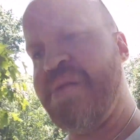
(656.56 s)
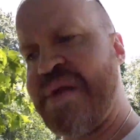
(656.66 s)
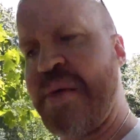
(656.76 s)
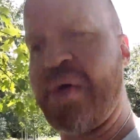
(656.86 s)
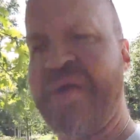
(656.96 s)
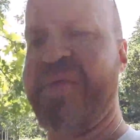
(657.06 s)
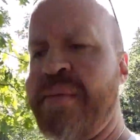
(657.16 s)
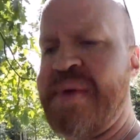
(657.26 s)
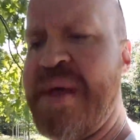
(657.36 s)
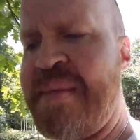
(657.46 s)
they were giving
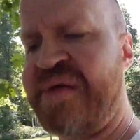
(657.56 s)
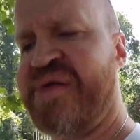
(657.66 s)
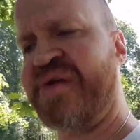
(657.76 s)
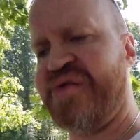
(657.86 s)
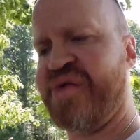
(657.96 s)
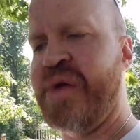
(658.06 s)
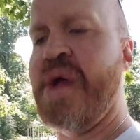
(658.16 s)
me a message